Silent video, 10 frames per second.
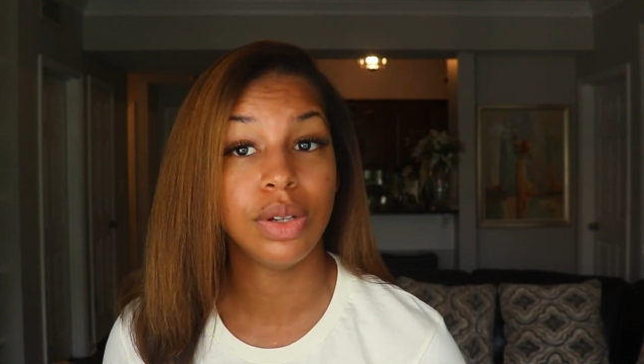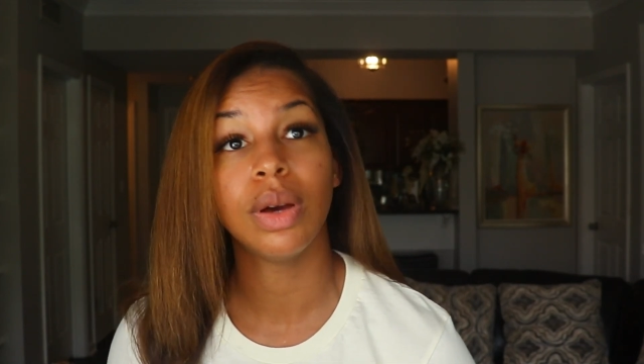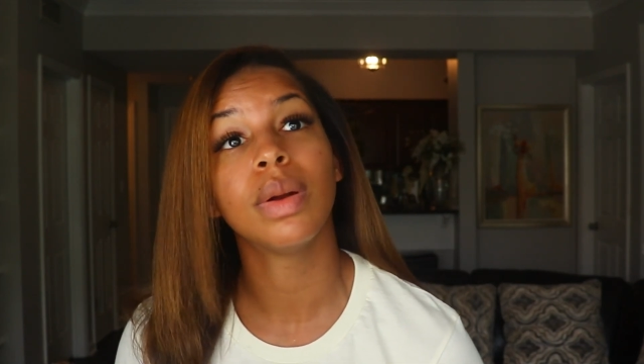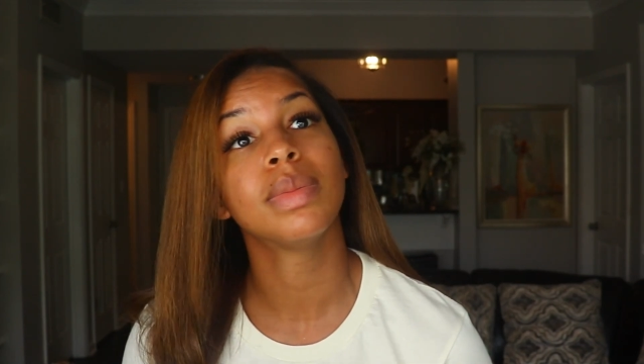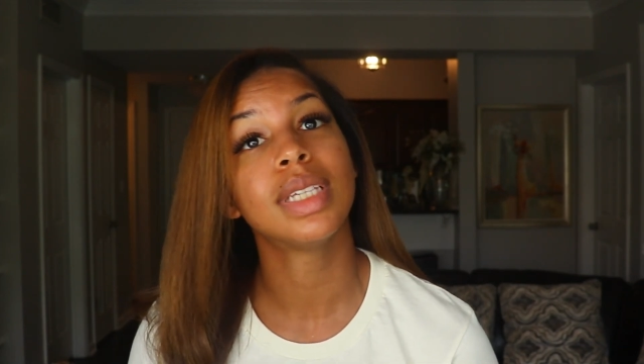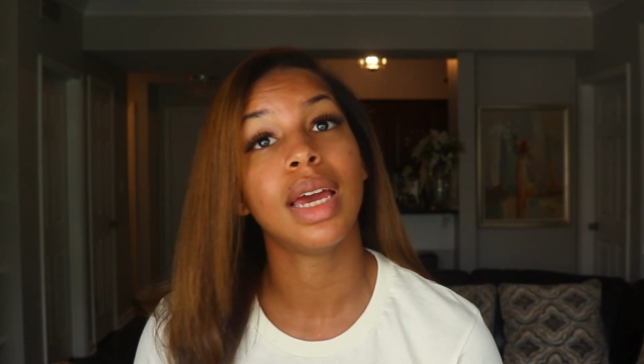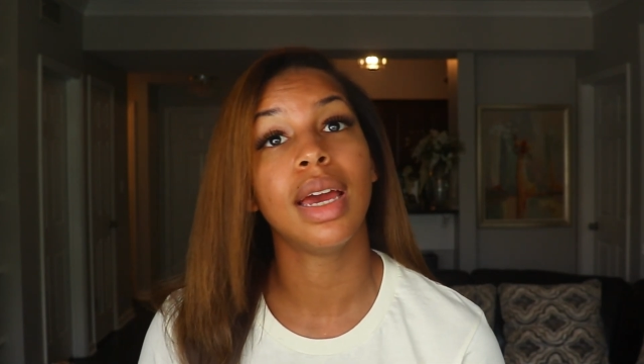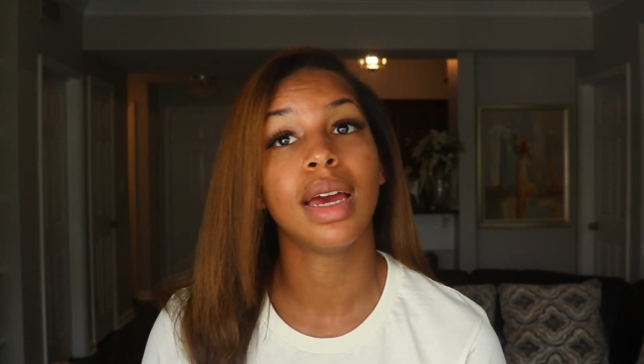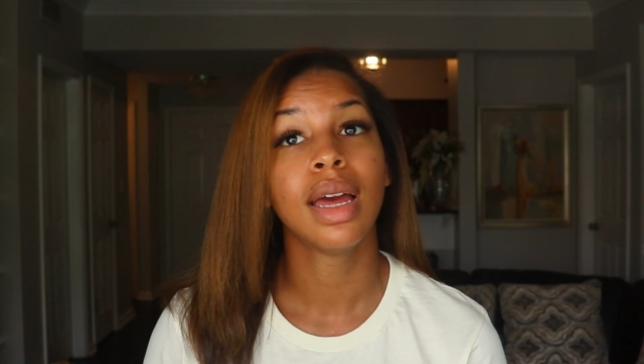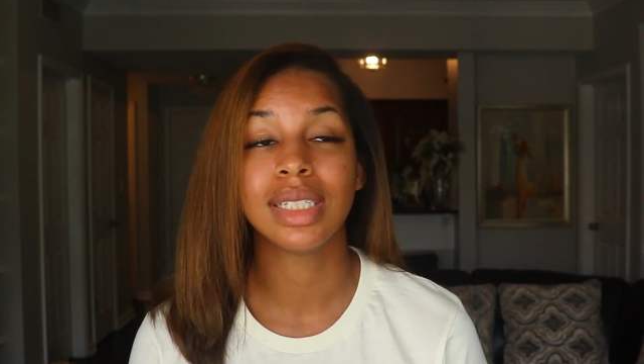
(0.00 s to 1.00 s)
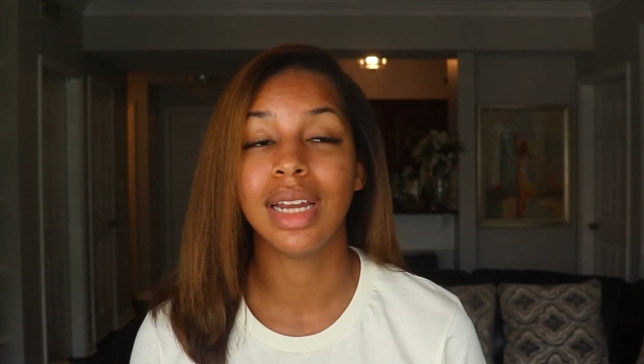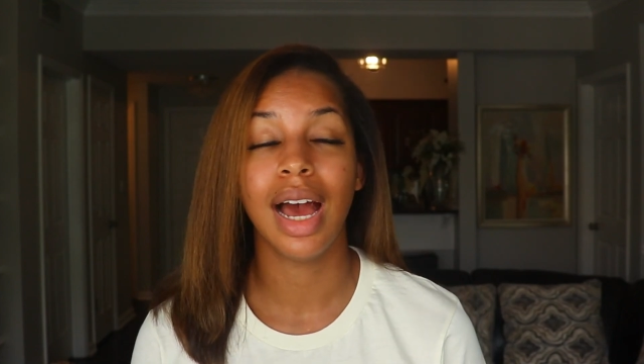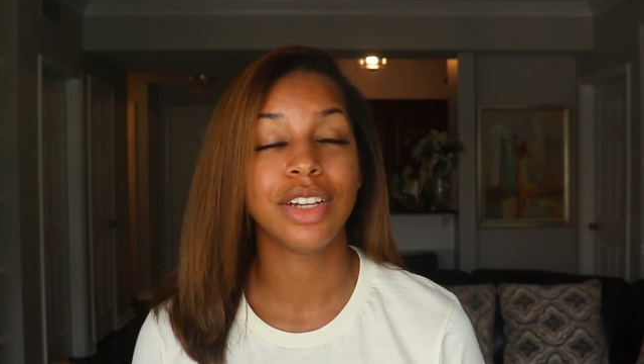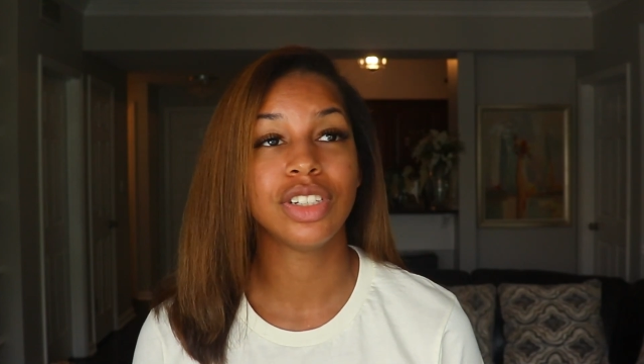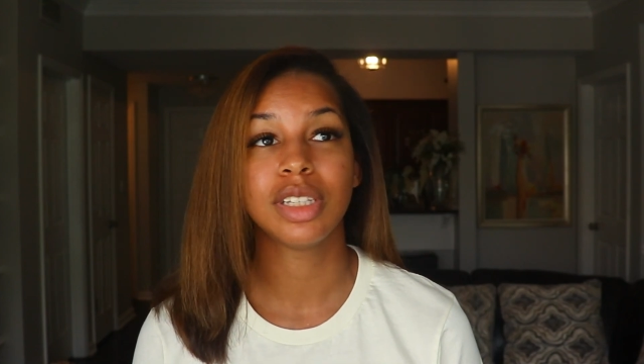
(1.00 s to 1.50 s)
You know what I'm saying? It's
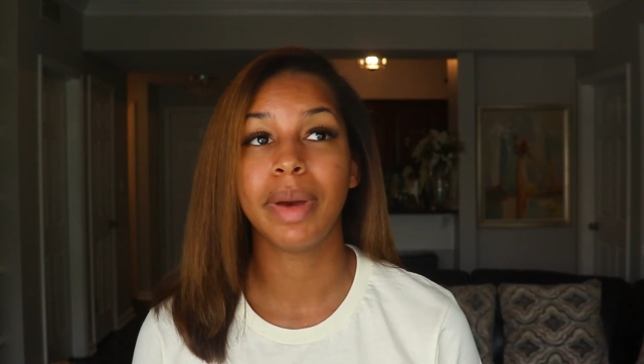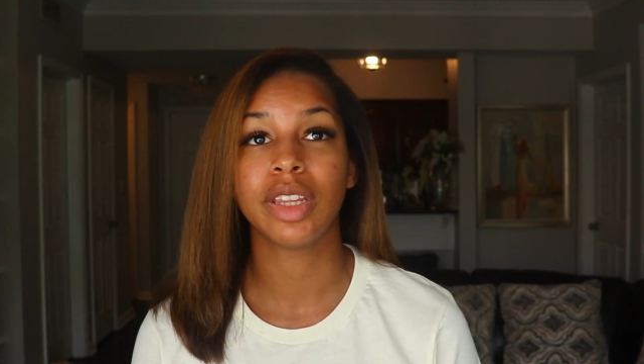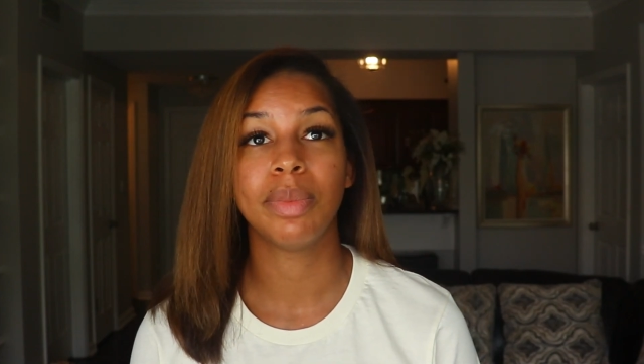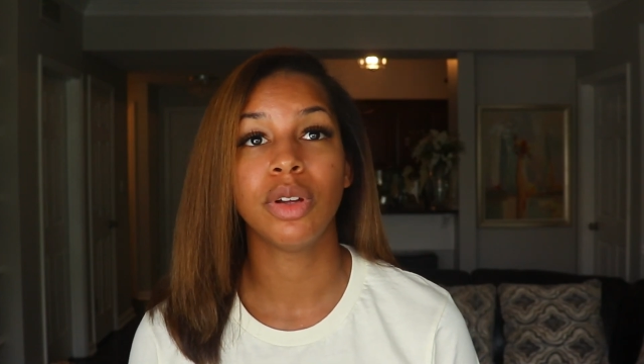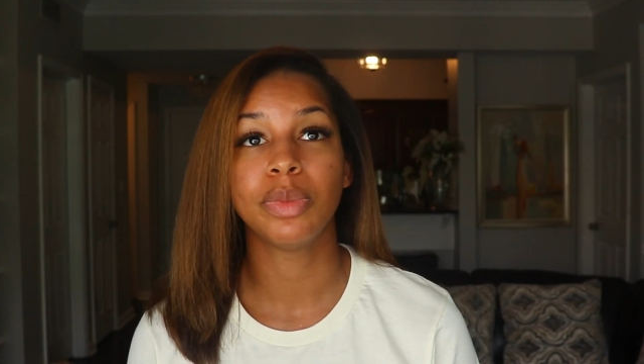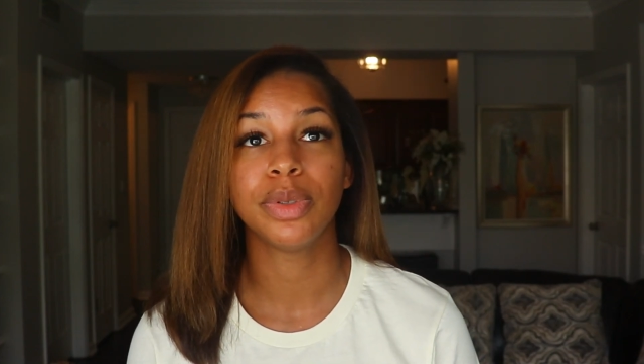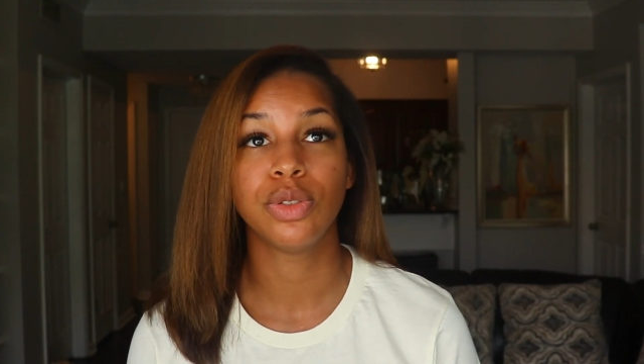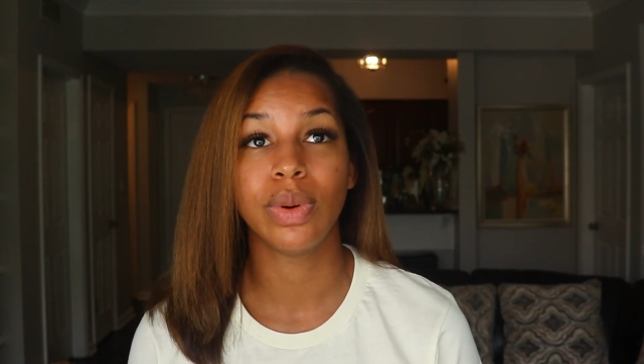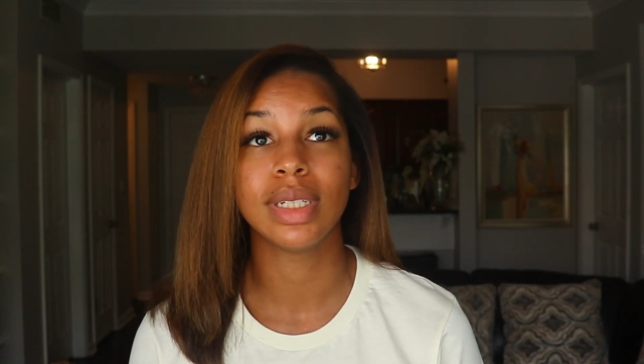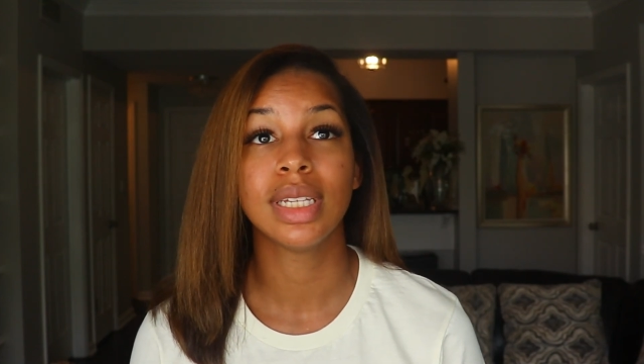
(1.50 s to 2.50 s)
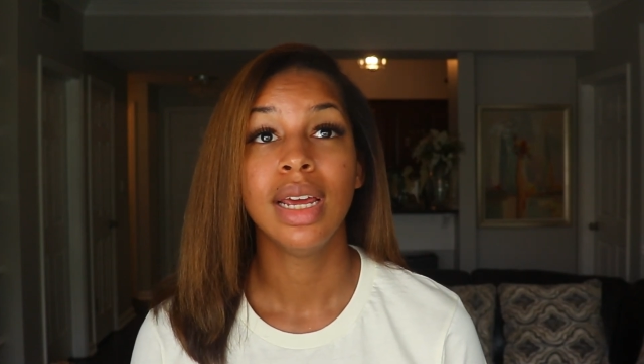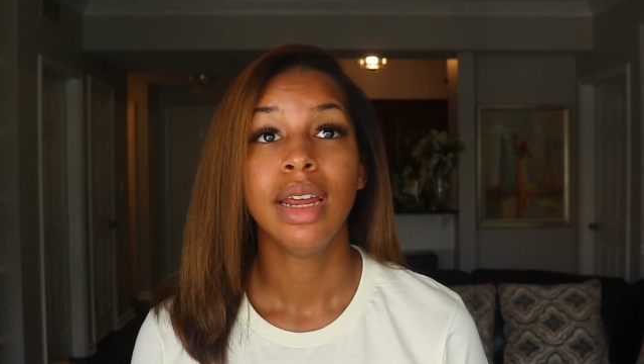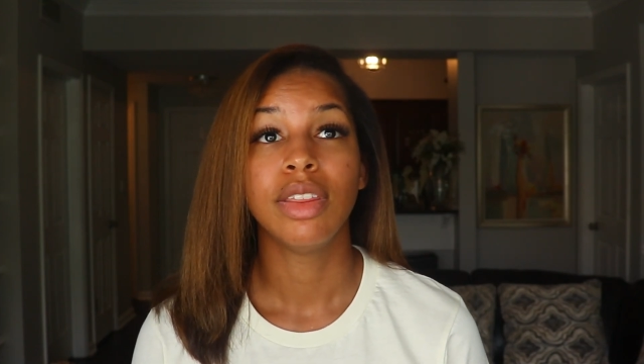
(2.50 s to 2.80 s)
not just about the multiple choice.